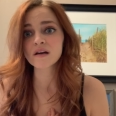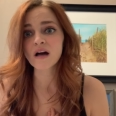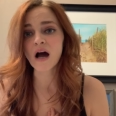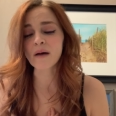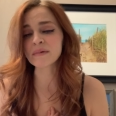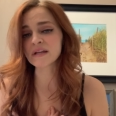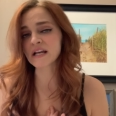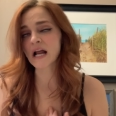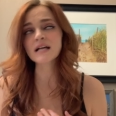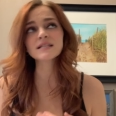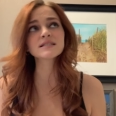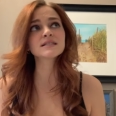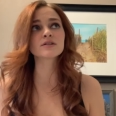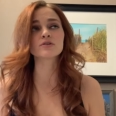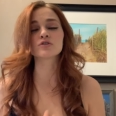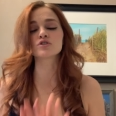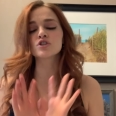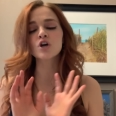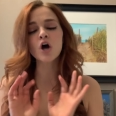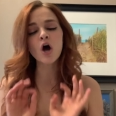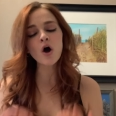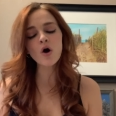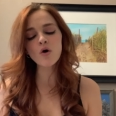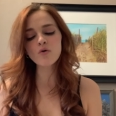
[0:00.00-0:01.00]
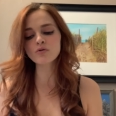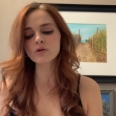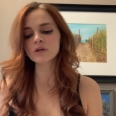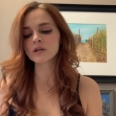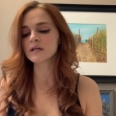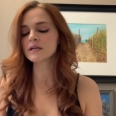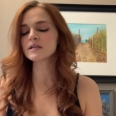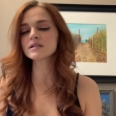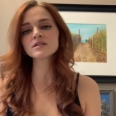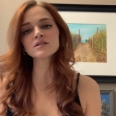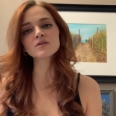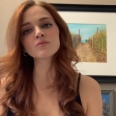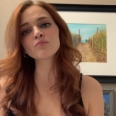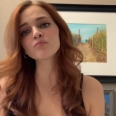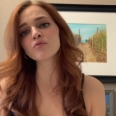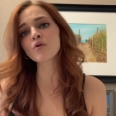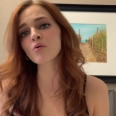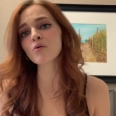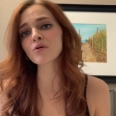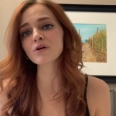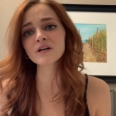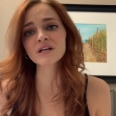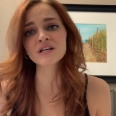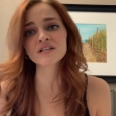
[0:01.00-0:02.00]
I mean, I still totally
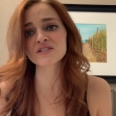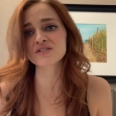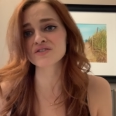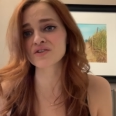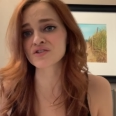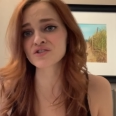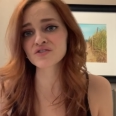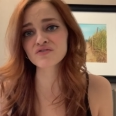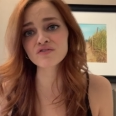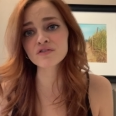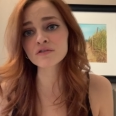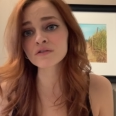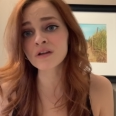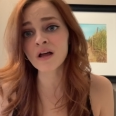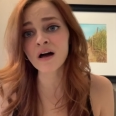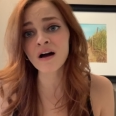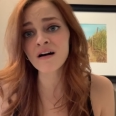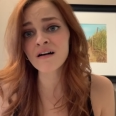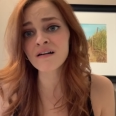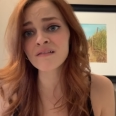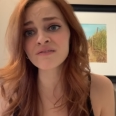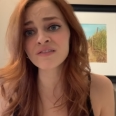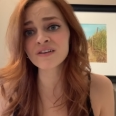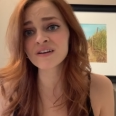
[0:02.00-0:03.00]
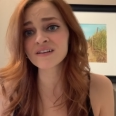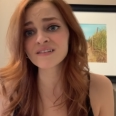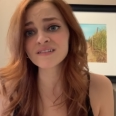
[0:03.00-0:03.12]
support his search for love